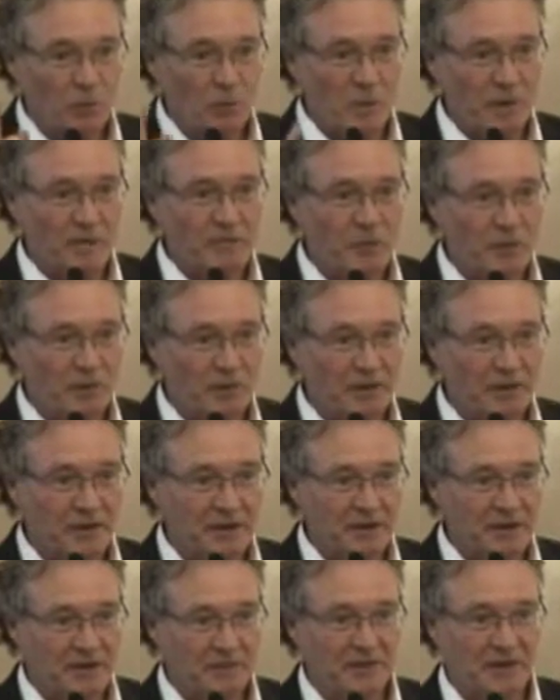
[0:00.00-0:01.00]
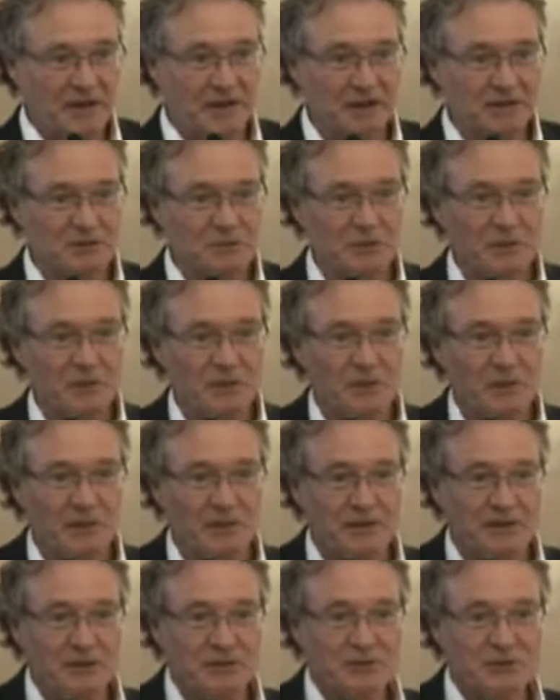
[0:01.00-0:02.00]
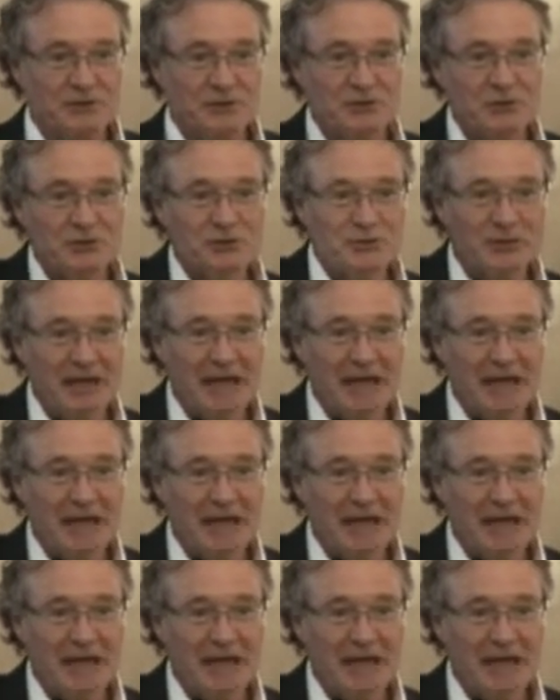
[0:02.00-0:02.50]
one more year because we've got this new